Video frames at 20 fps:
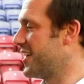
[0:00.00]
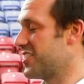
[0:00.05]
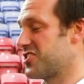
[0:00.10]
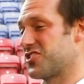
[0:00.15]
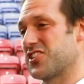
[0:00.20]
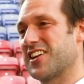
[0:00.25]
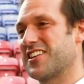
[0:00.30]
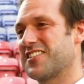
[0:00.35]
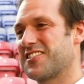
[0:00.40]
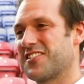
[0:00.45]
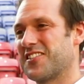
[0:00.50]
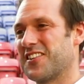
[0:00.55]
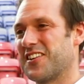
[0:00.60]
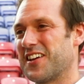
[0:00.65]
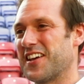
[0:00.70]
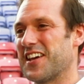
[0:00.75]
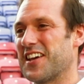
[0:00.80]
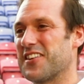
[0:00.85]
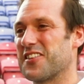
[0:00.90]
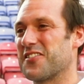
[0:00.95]
Here she is,
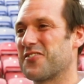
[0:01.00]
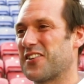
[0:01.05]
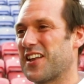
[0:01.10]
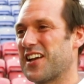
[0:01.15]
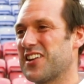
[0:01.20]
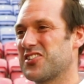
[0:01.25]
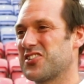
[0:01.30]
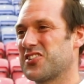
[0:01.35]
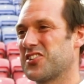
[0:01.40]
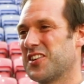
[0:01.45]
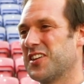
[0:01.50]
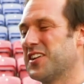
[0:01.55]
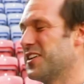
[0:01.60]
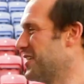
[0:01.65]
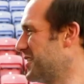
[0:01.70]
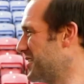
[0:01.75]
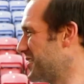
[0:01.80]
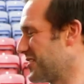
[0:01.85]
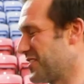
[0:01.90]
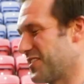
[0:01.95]
in the flesh.
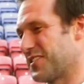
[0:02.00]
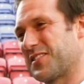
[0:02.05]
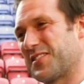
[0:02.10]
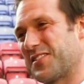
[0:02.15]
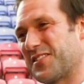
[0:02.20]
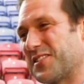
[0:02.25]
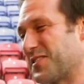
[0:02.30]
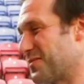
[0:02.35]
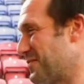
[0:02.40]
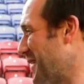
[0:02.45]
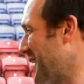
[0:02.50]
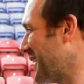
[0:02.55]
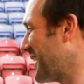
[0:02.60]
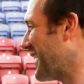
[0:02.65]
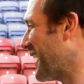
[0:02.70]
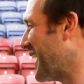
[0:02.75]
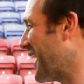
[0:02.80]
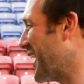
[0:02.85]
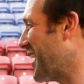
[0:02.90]
She's, she's big,